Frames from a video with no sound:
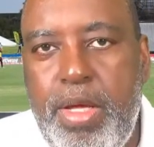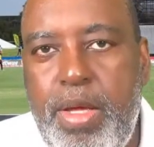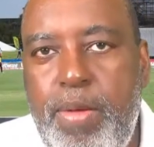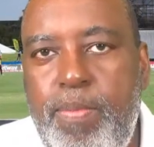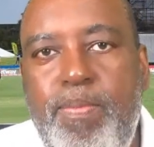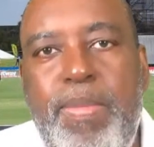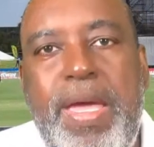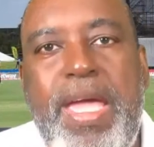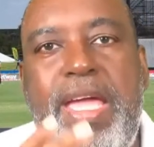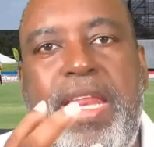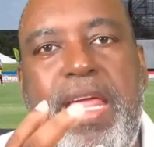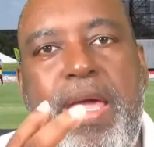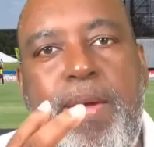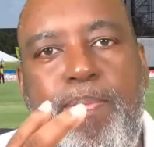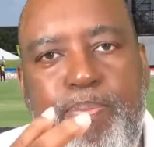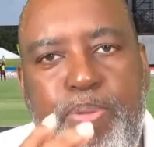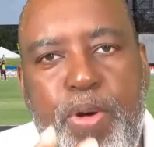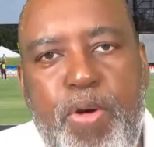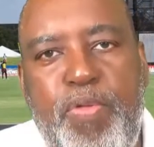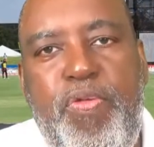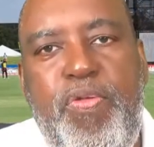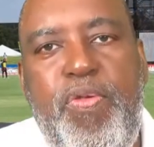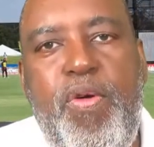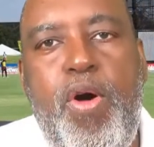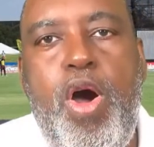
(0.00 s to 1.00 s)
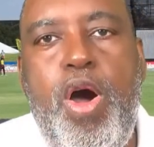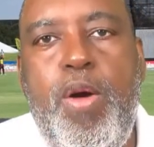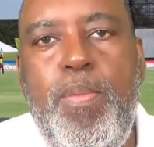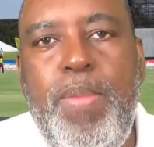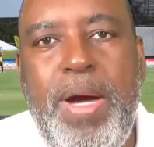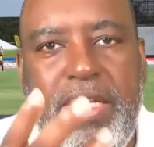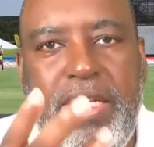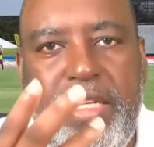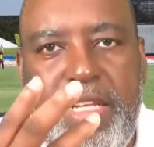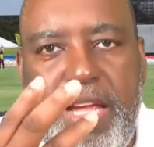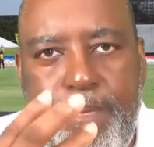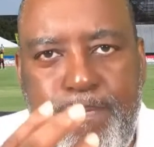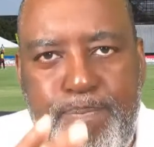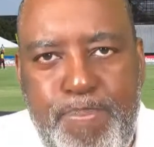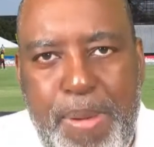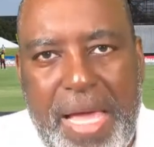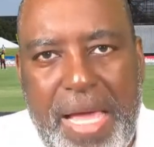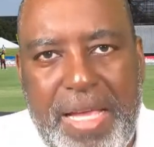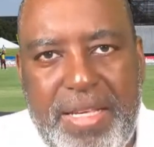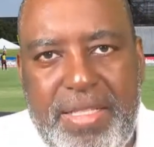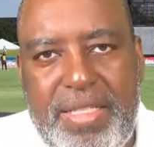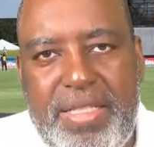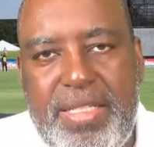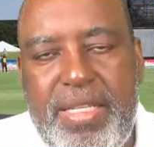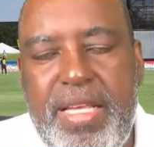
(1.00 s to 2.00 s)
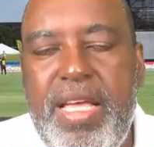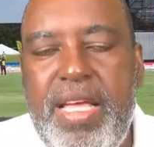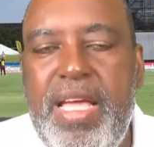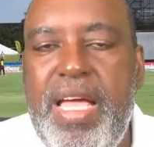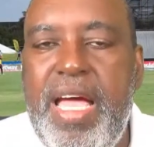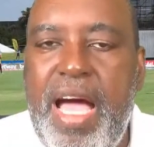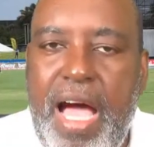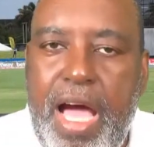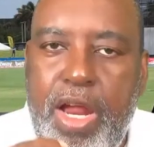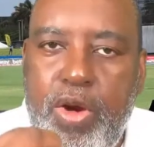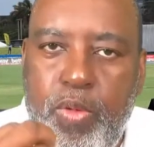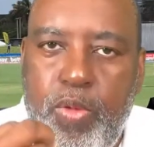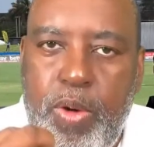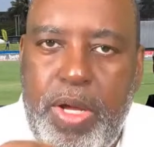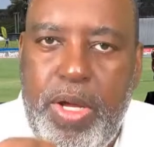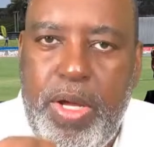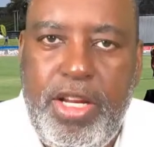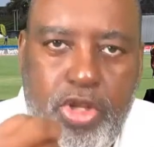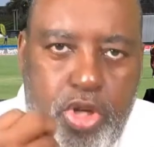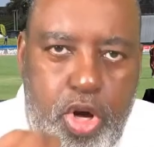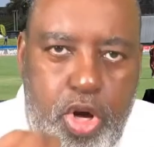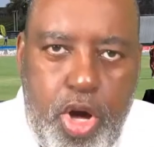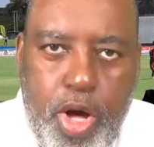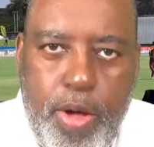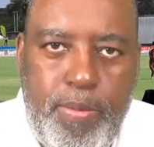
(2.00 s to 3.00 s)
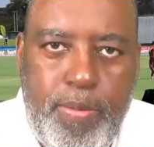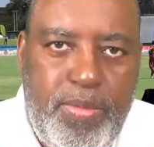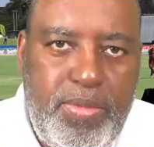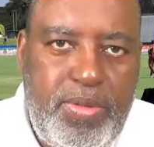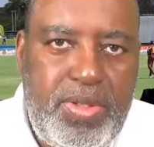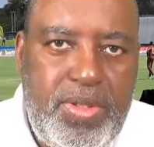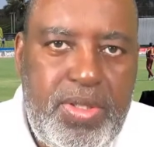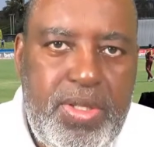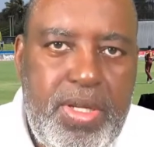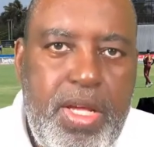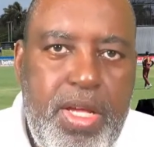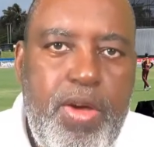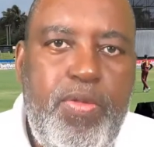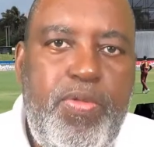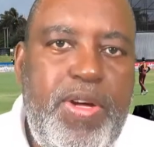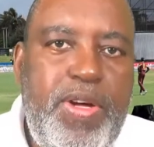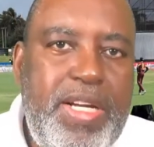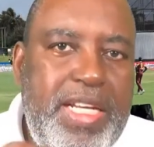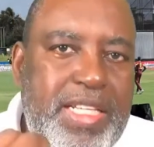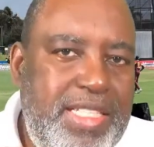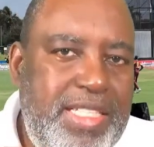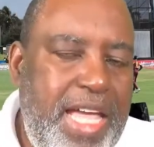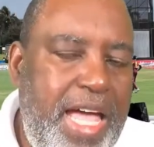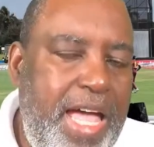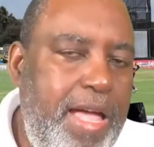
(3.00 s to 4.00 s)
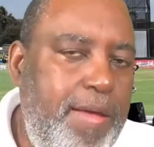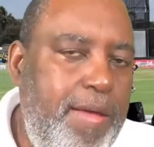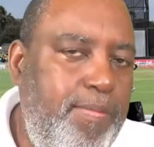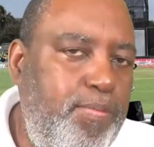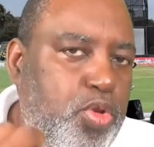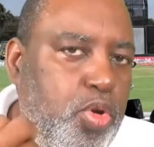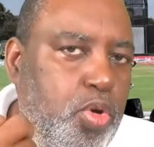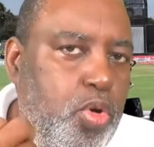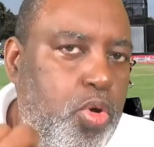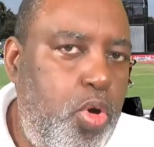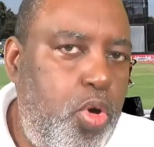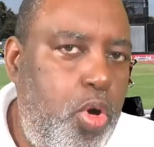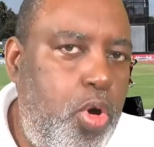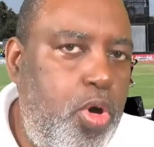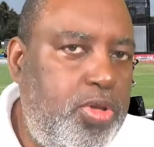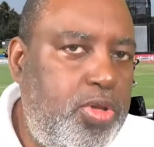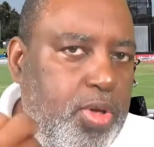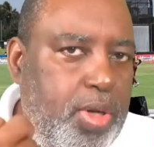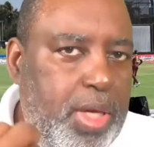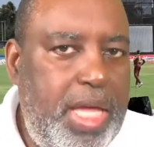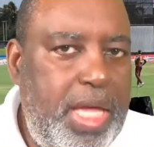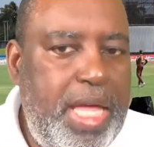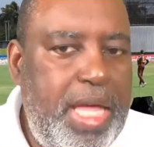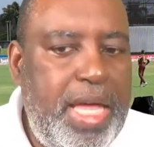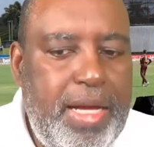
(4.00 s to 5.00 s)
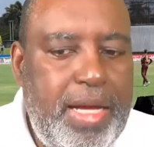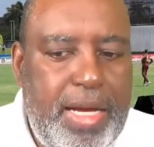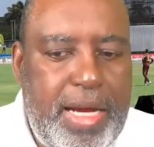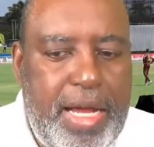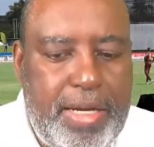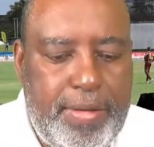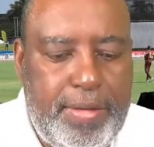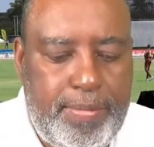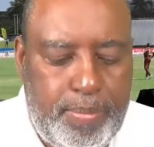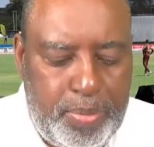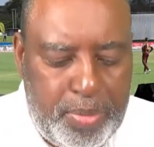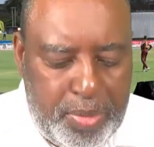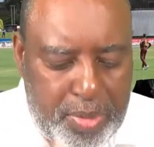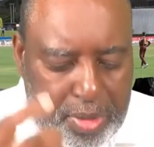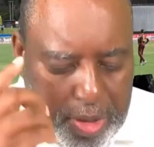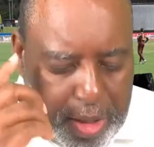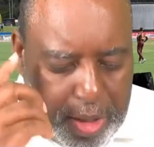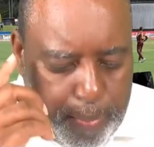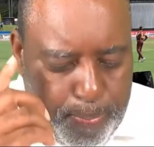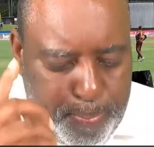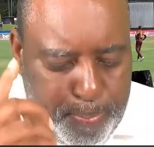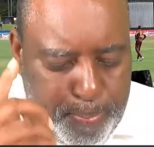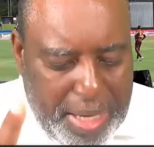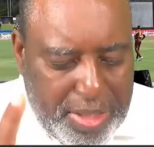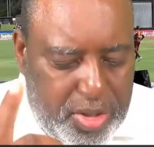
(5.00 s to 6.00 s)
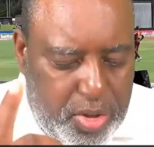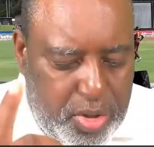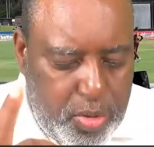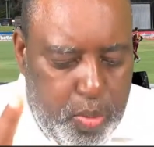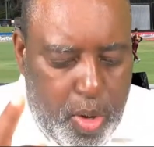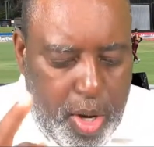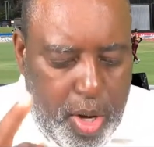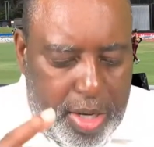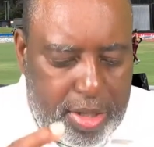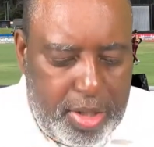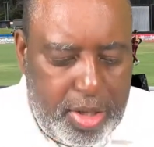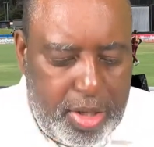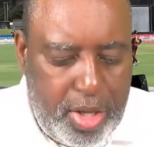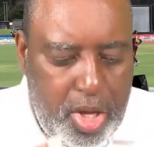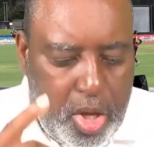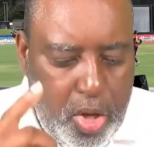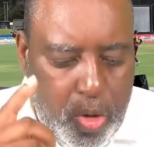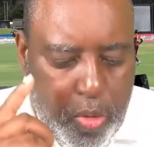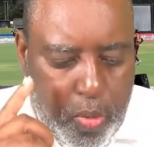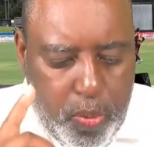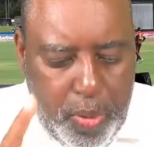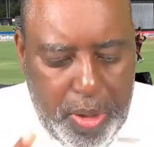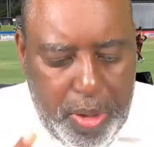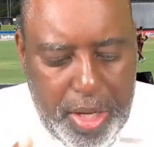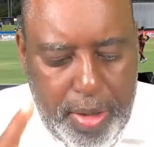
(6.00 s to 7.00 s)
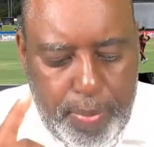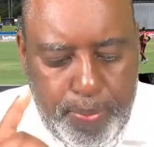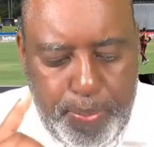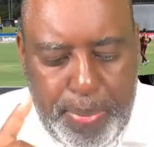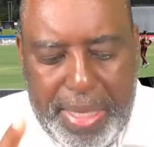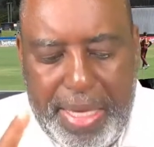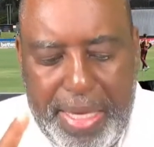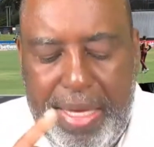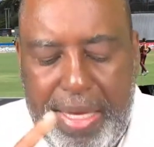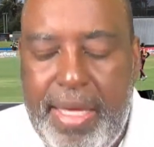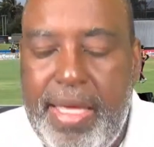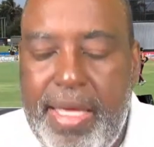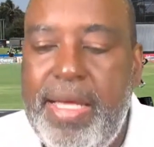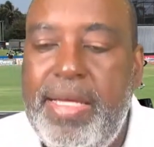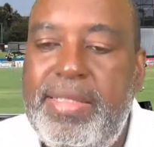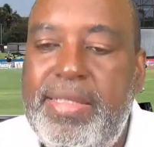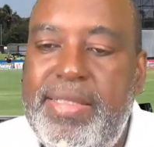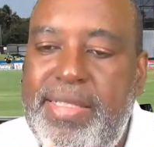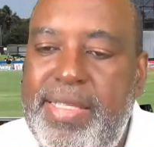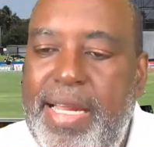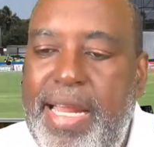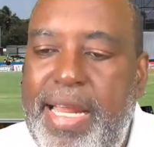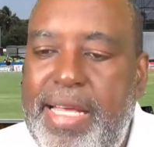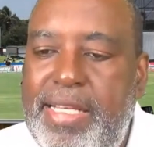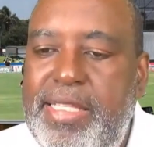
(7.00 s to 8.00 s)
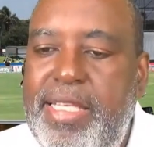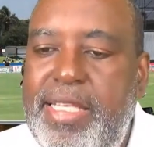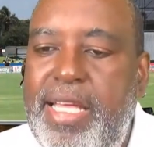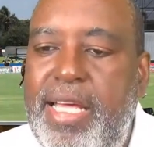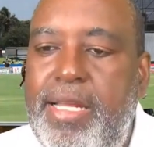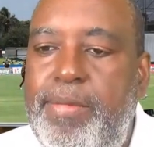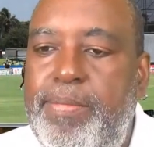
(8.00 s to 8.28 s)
may they perform at their best, and when it comes for the time to go to England, the best one will be selected.